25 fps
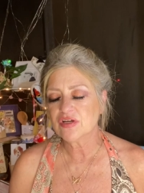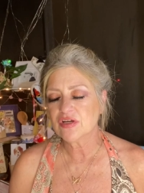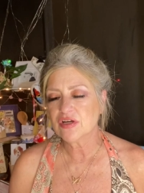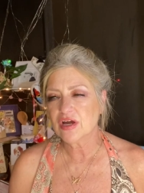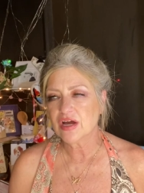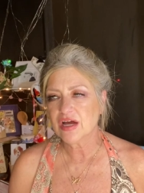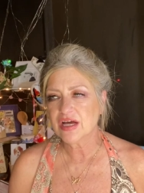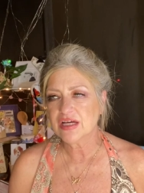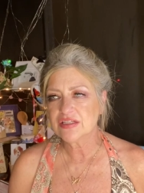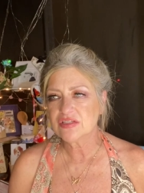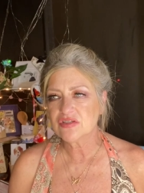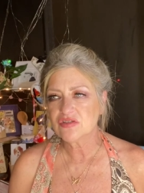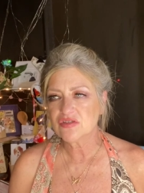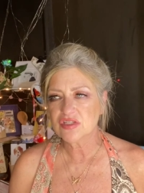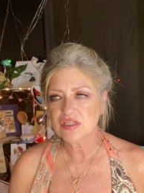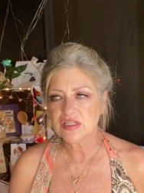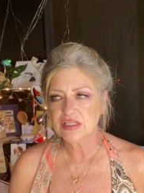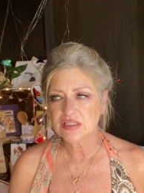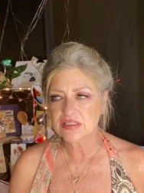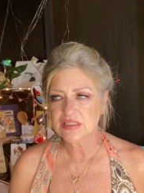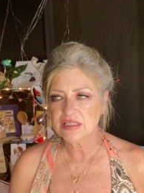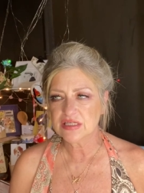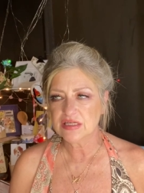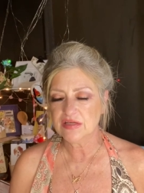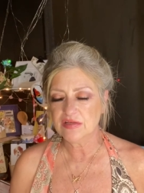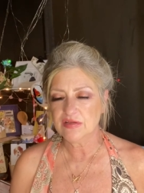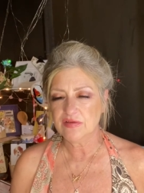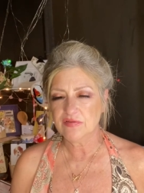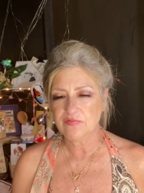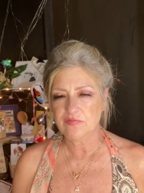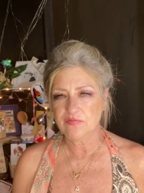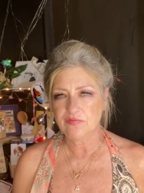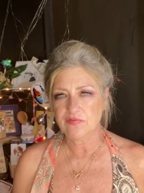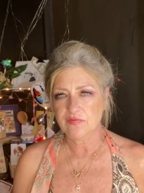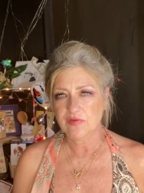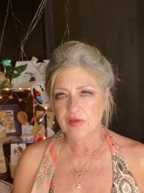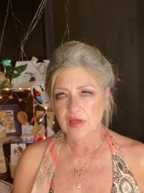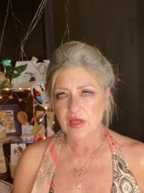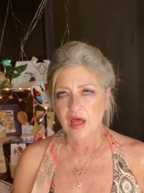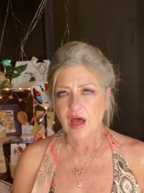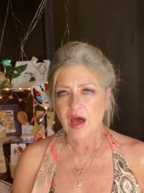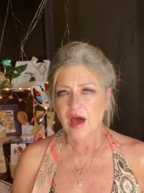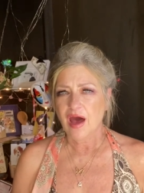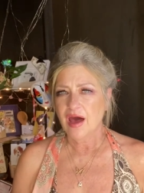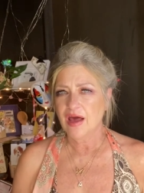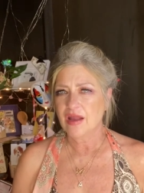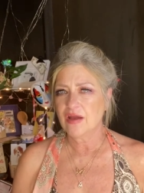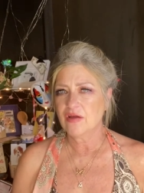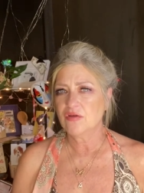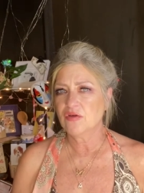your eyes are sensitive,
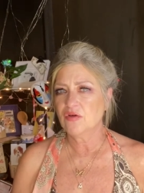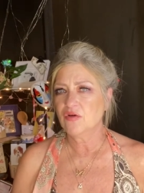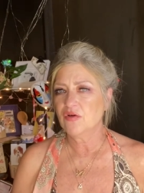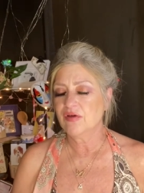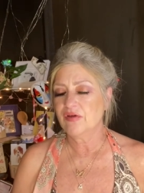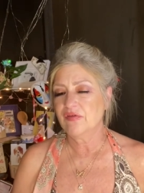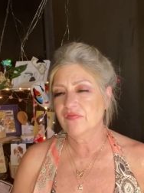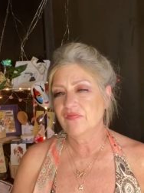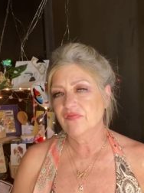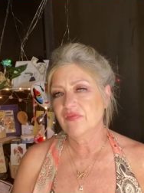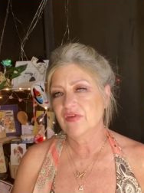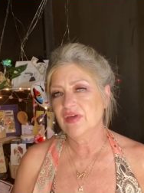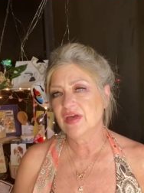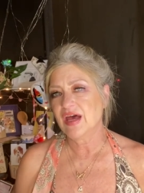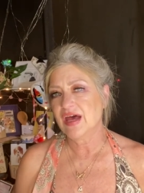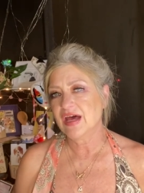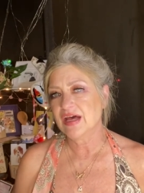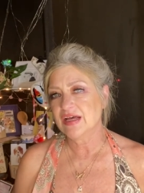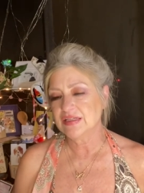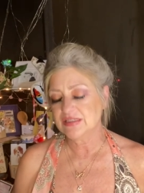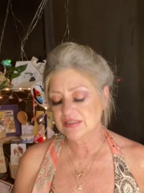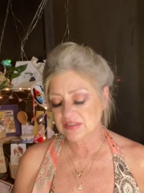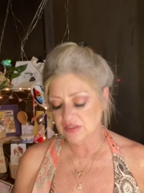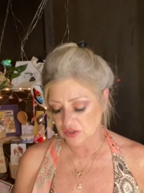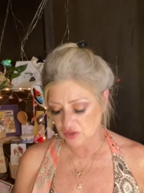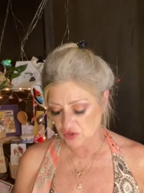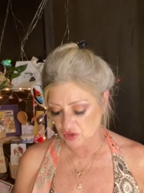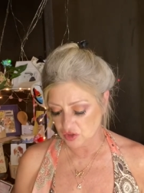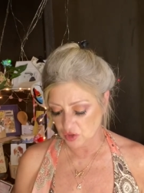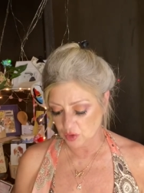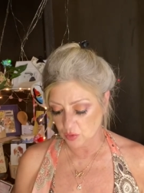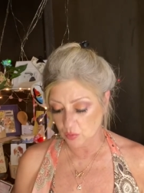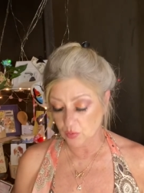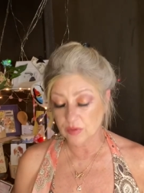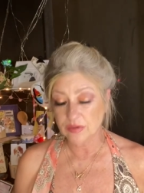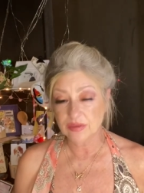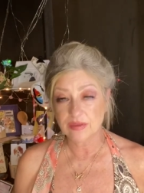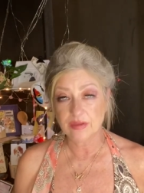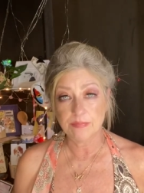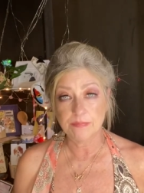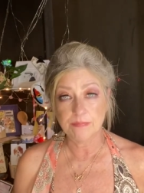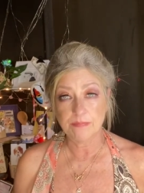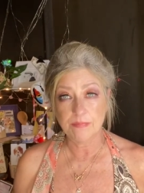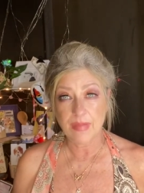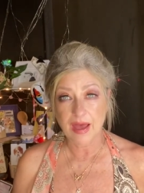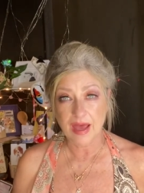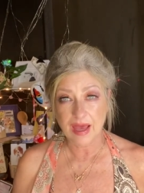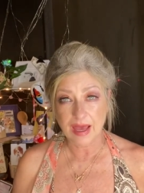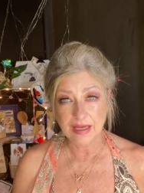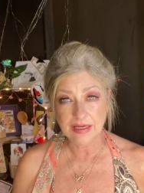I don't know if it has to do with the
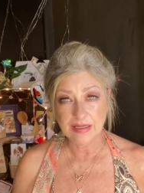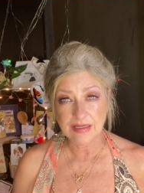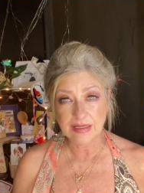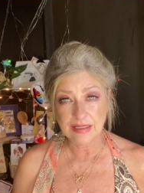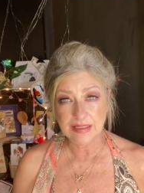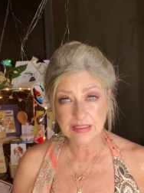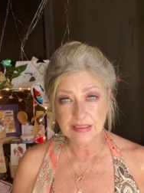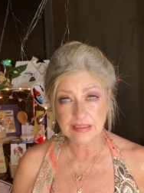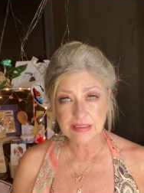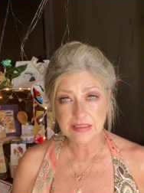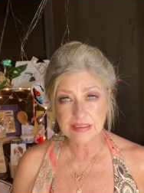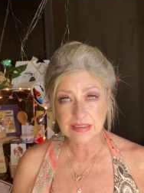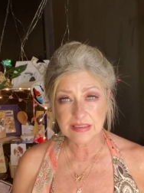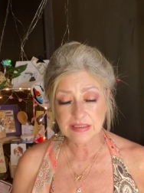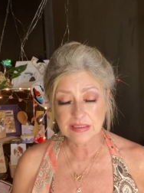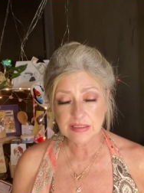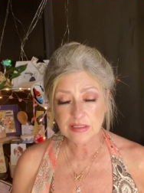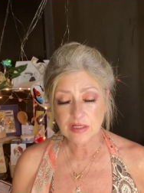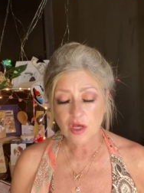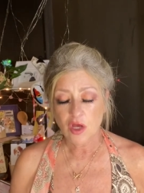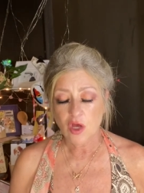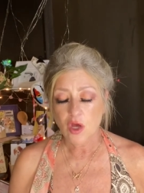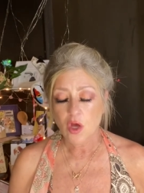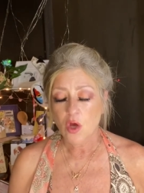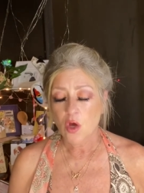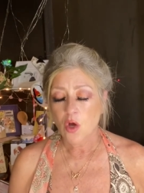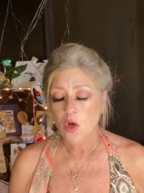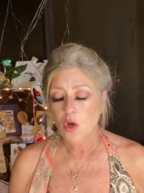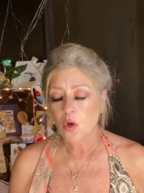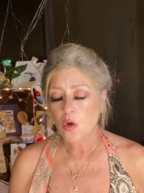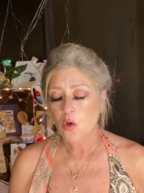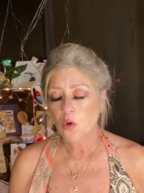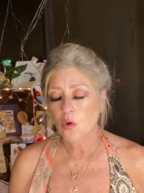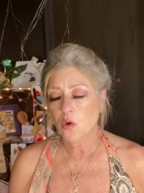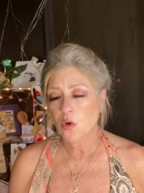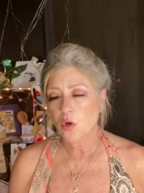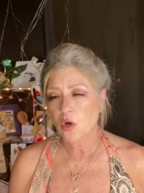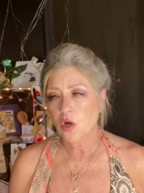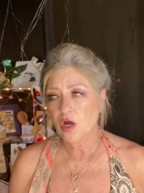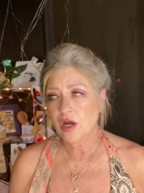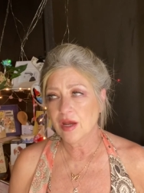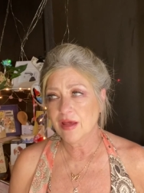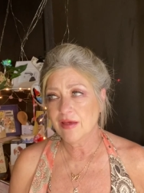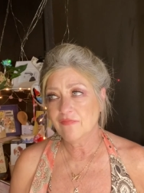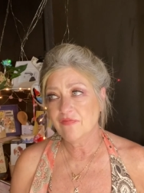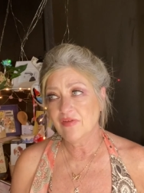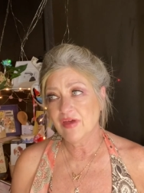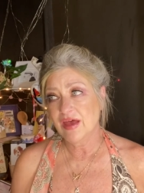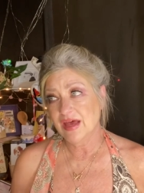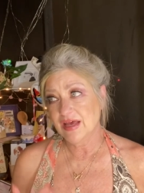magnets or
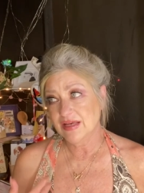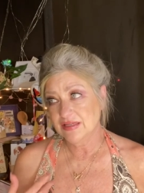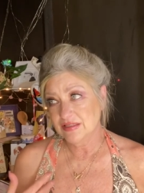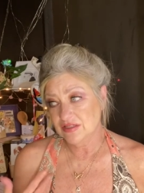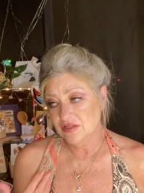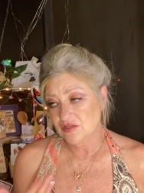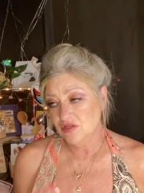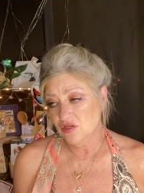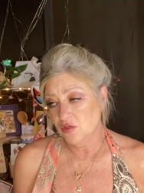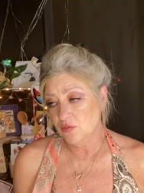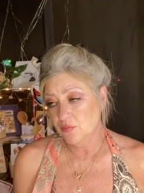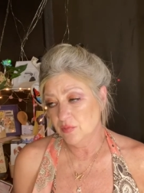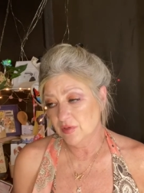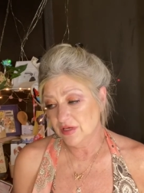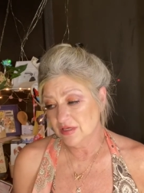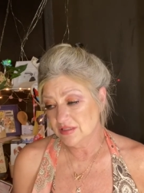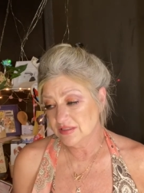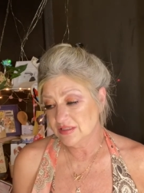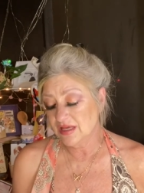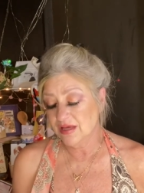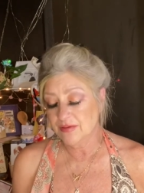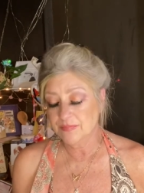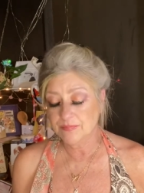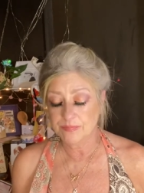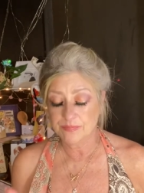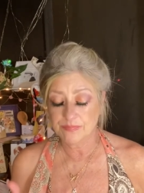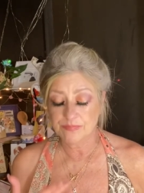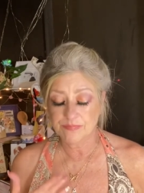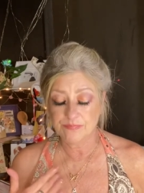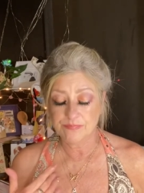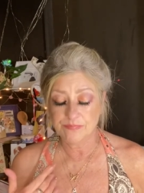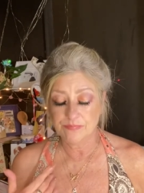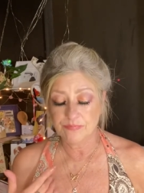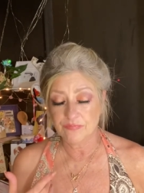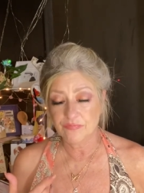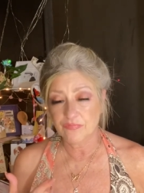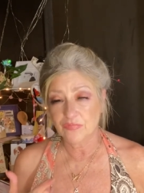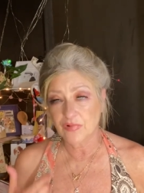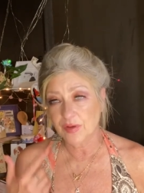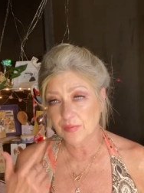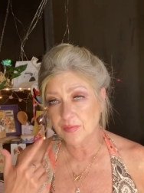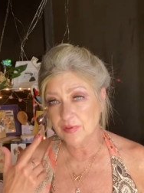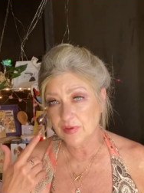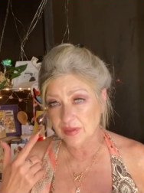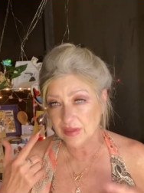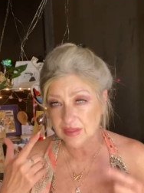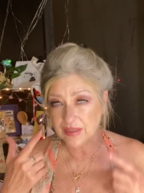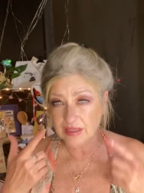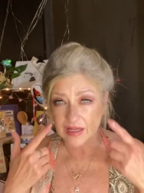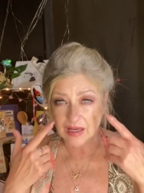if it has to do because I'm
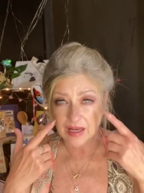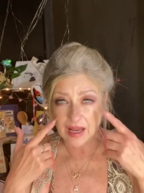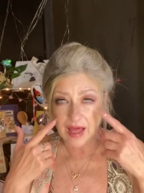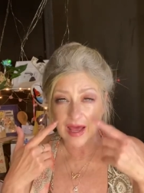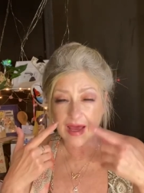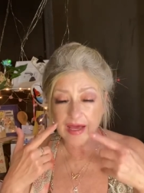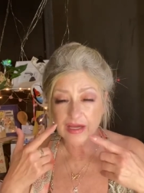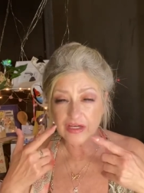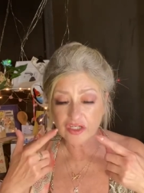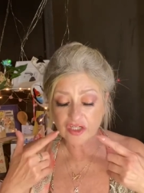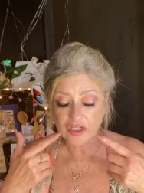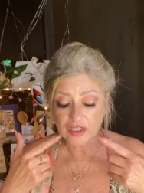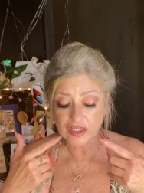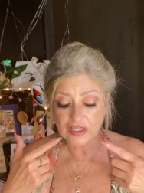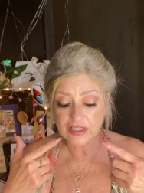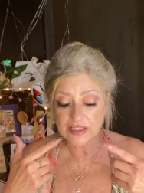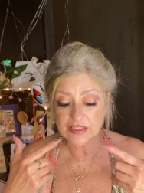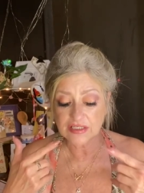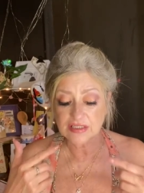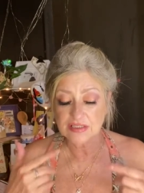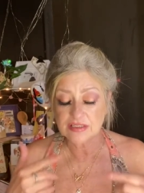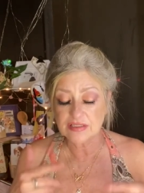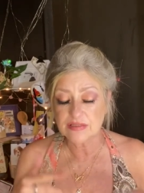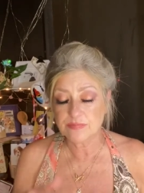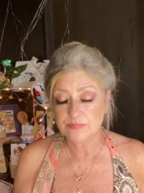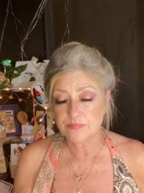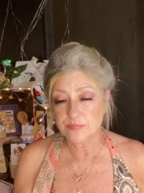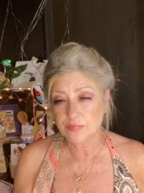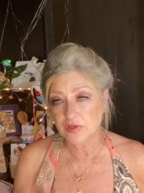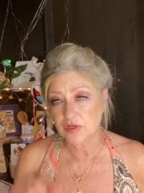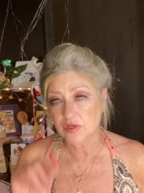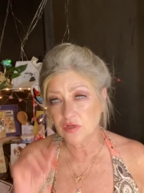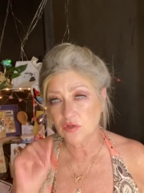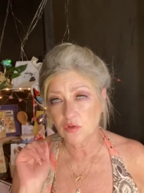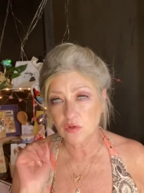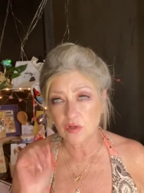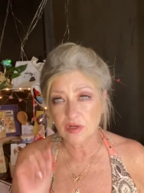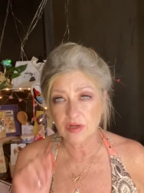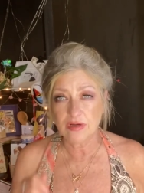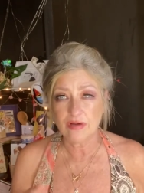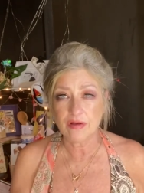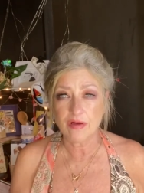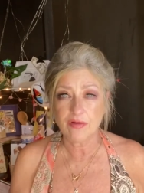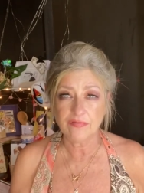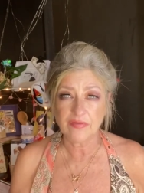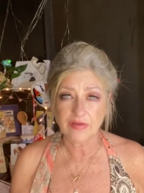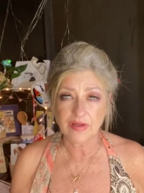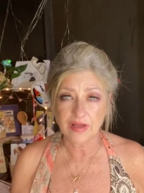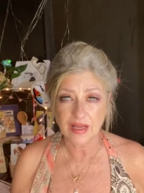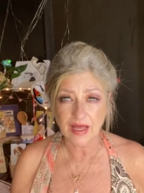rubbing the lashes, putting on and
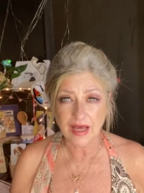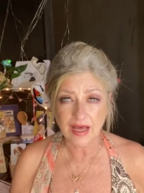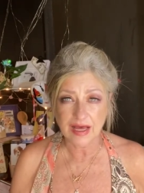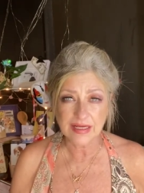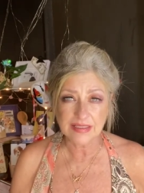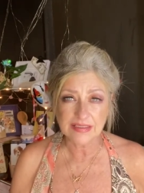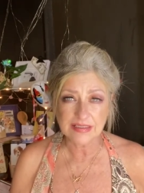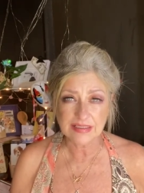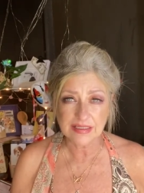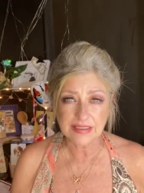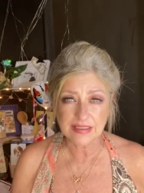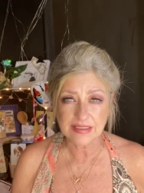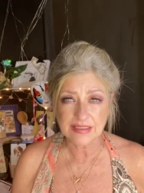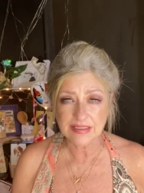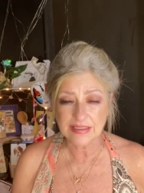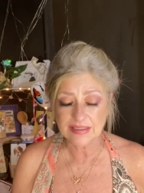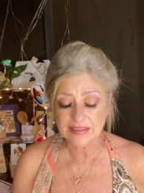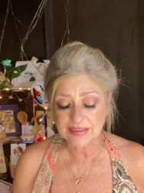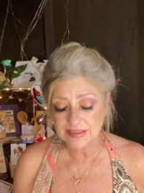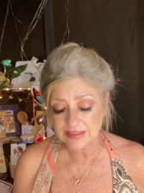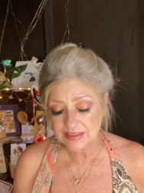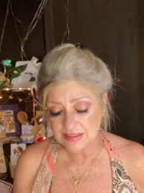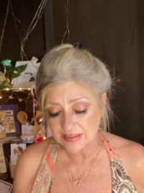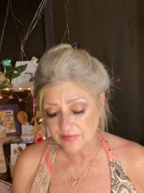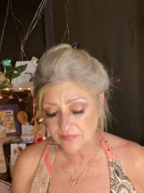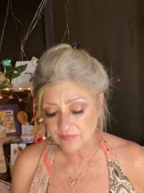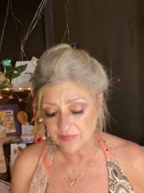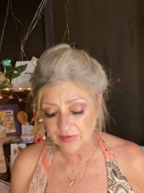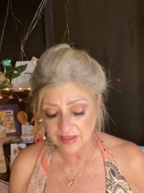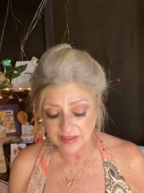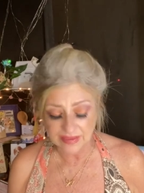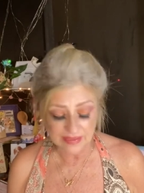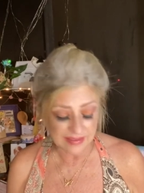off the glasses, stuff like